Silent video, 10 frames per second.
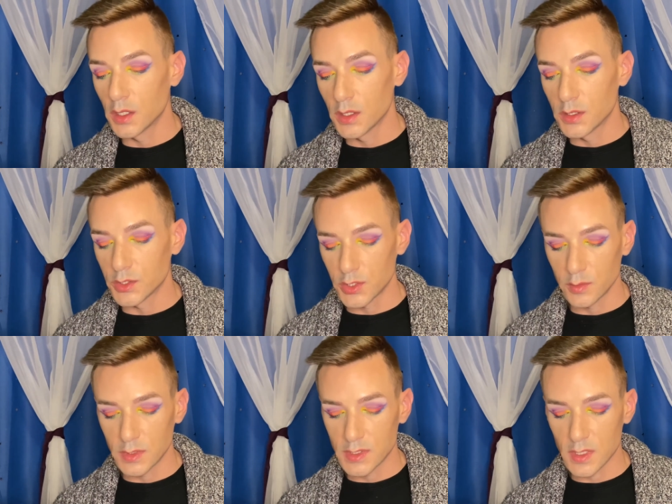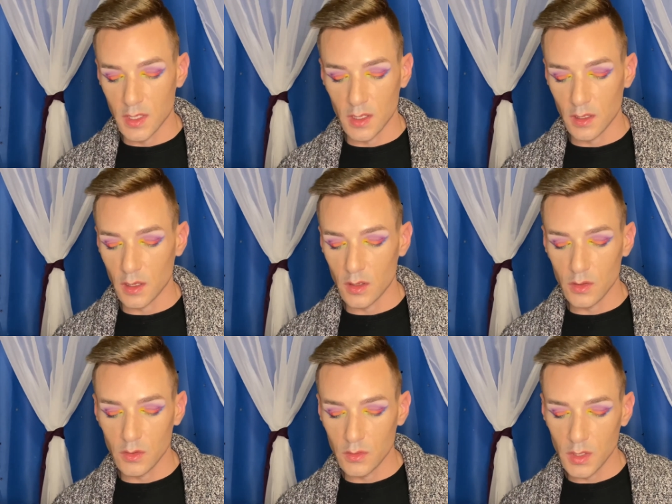She was like, oh
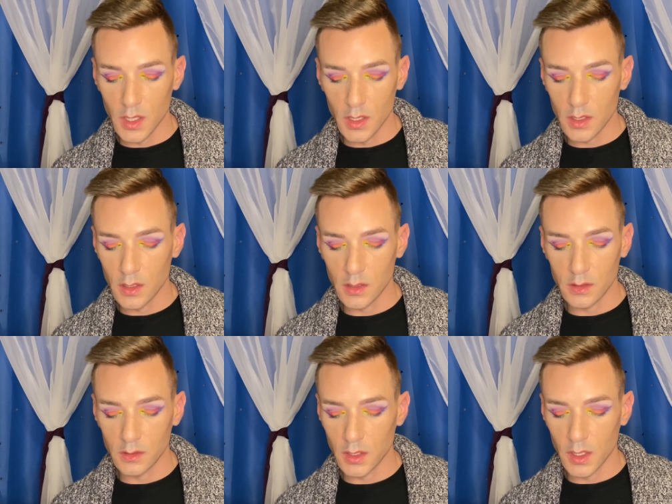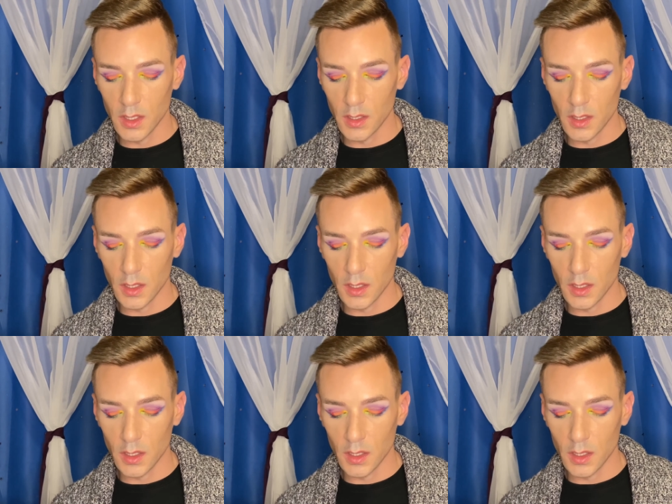yeah, like,